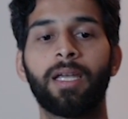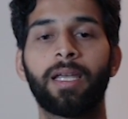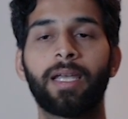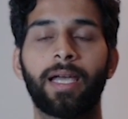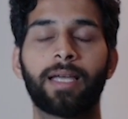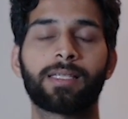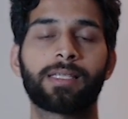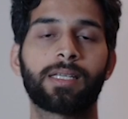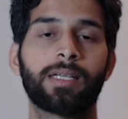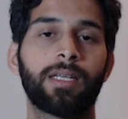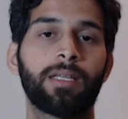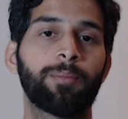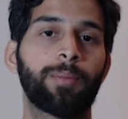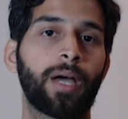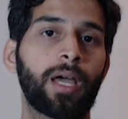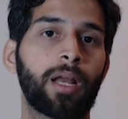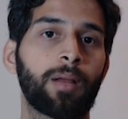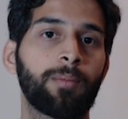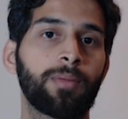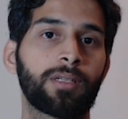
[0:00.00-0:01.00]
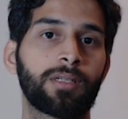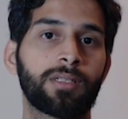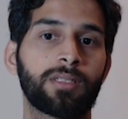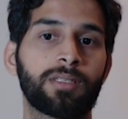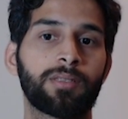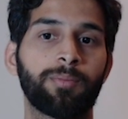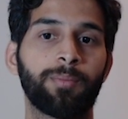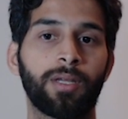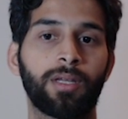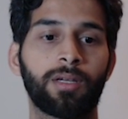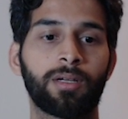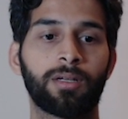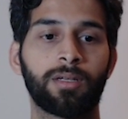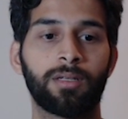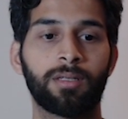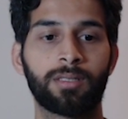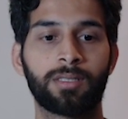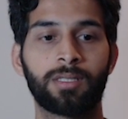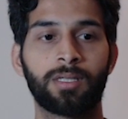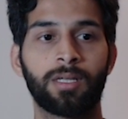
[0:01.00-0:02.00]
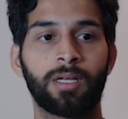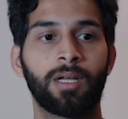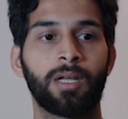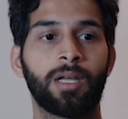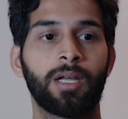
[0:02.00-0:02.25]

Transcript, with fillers: cascading parameter is because